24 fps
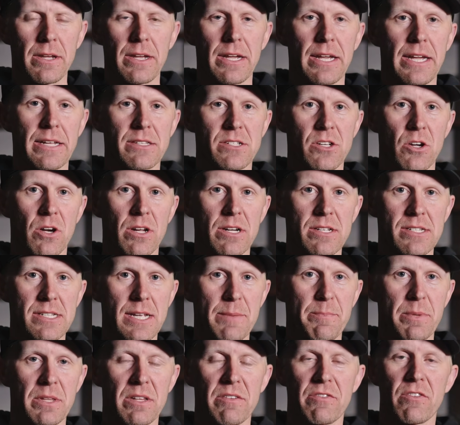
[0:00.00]
it's got a
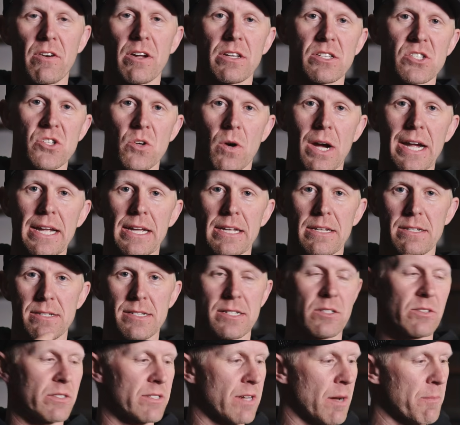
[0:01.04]
zip in the front so I can
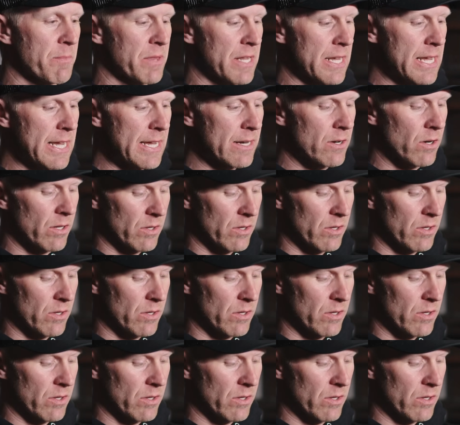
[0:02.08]
still dump the heat on